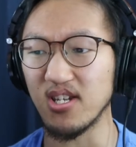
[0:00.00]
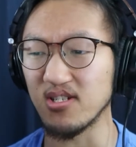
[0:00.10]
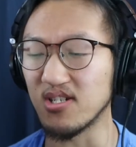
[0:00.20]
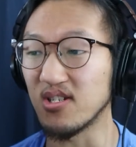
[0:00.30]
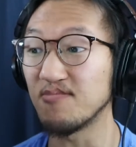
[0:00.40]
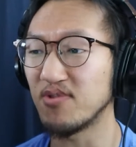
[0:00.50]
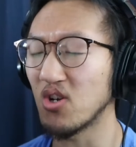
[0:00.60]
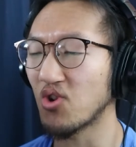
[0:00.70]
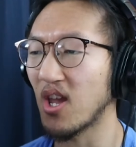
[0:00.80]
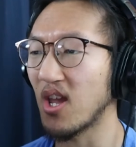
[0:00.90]
It'd
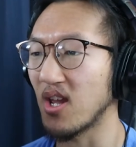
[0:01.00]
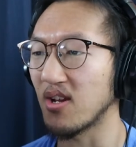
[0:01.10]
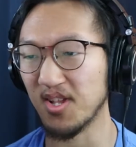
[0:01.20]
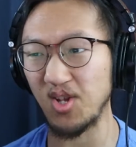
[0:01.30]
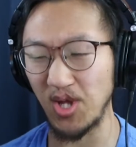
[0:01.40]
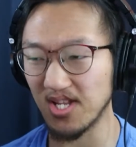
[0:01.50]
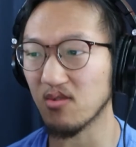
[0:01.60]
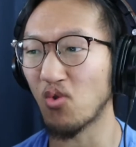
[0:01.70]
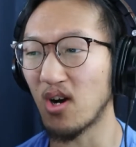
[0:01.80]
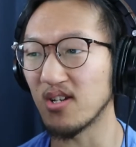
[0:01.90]
be okay. So
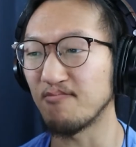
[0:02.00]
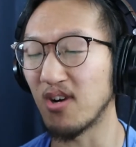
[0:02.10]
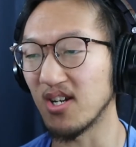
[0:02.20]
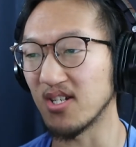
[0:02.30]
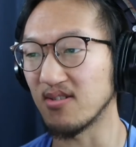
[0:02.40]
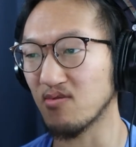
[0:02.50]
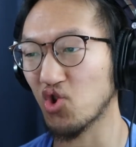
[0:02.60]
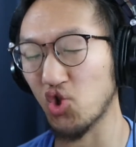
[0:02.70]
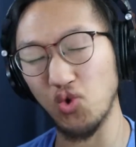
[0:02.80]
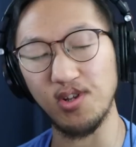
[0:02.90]
that's why my
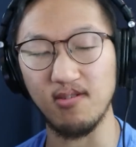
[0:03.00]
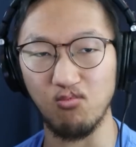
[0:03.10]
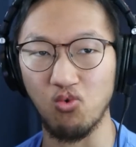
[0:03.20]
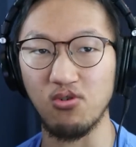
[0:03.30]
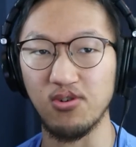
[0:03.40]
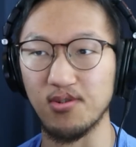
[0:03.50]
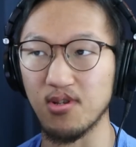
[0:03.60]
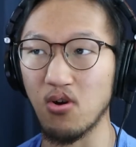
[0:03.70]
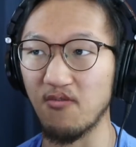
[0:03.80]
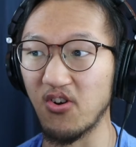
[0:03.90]
choice of
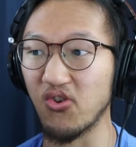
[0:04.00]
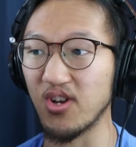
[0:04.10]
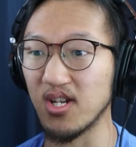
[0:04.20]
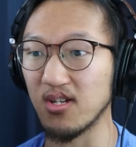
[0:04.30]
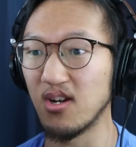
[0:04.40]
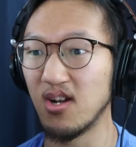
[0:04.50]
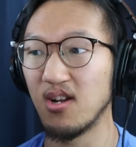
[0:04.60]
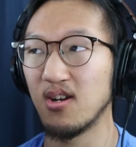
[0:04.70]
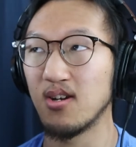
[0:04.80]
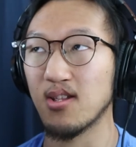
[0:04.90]
words are very
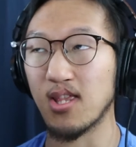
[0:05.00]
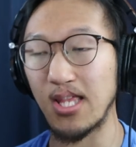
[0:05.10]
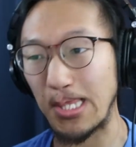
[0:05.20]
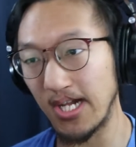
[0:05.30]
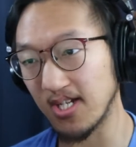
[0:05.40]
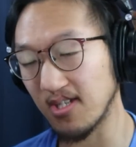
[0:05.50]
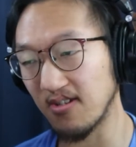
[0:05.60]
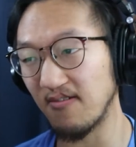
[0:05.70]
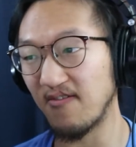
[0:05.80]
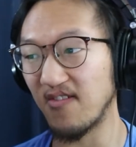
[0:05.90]

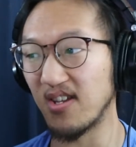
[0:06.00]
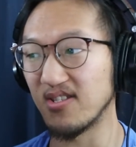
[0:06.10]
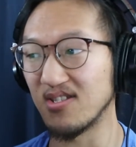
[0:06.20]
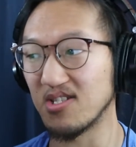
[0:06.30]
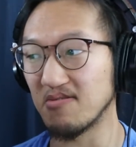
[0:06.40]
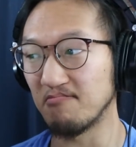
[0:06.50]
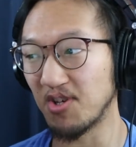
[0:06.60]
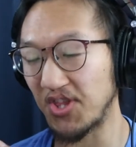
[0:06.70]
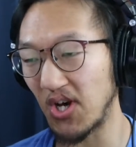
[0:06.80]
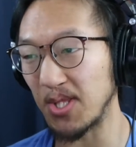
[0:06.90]
selective and
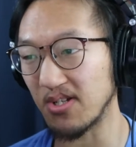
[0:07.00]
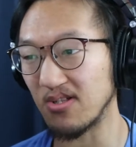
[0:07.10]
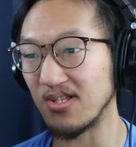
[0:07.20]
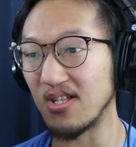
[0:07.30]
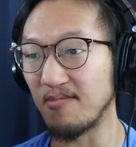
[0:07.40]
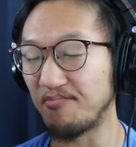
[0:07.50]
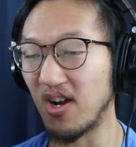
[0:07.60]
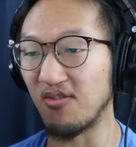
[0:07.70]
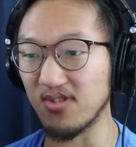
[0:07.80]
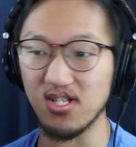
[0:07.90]
methodical
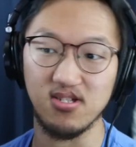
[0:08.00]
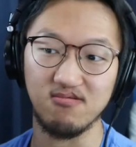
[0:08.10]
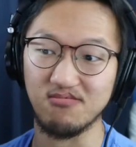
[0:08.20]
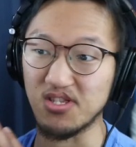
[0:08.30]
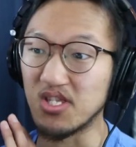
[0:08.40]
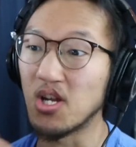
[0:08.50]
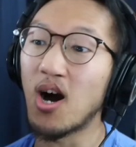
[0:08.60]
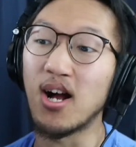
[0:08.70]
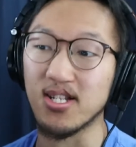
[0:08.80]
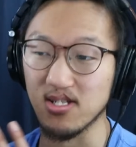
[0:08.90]
about
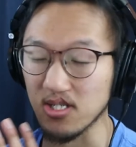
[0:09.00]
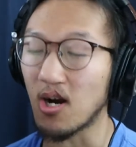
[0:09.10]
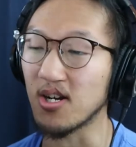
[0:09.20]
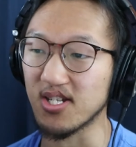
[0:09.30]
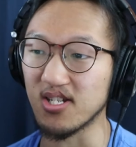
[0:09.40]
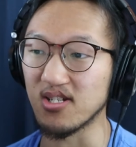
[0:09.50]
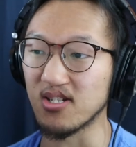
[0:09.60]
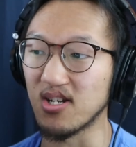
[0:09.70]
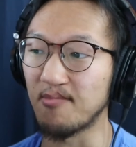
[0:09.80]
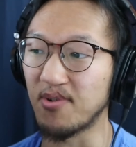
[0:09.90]
not
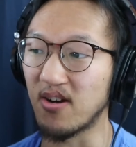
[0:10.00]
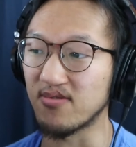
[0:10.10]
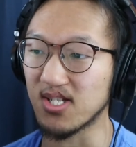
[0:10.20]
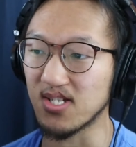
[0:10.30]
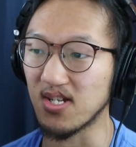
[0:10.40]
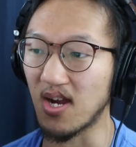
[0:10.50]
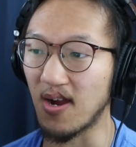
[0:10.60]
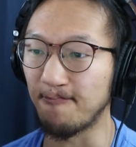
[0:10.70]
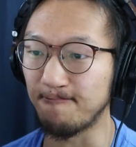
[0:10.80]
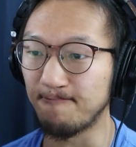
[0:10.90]
talking about
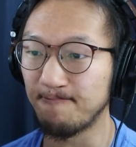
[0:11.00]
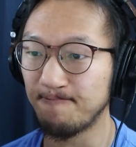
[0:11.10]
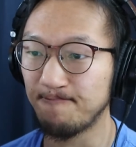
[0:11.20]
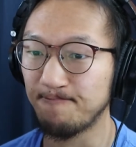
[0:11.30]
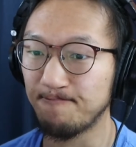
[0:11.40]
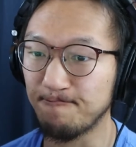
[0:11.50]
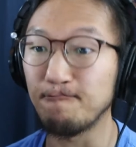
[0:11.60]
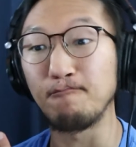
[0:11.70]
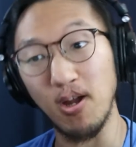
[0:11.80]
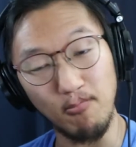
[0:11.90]

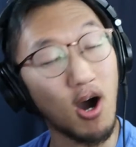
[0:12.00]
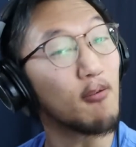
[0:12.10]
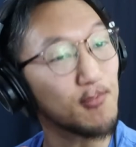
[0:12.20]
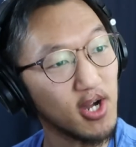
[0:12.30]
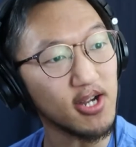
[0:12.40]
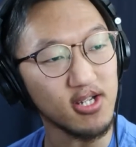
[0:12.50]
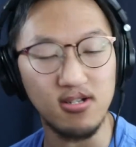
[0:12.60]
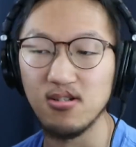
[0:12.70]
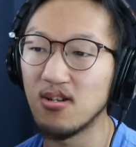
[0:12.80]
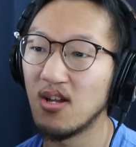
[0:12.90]
my mom dying.